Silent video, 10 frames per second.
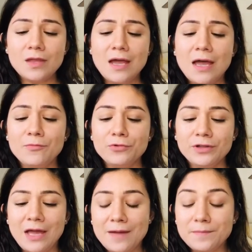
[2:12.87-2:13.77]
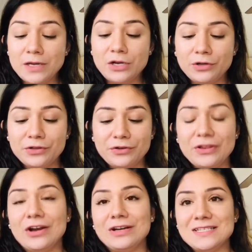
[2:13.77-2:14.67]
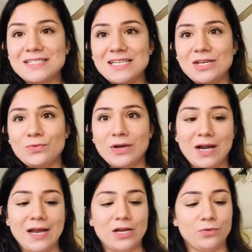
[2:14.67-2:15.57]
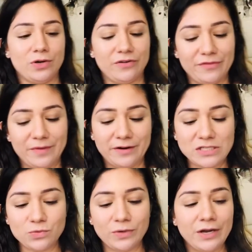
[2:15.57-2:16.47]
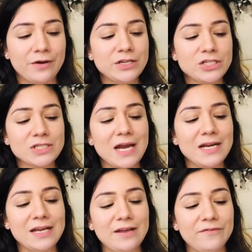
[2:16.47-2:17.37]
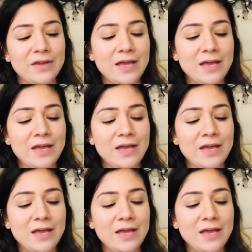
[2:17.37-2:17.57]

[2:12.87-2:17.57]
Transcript: um, we'll, I'm gonna look through there and see what I can order from there as well and just kind of give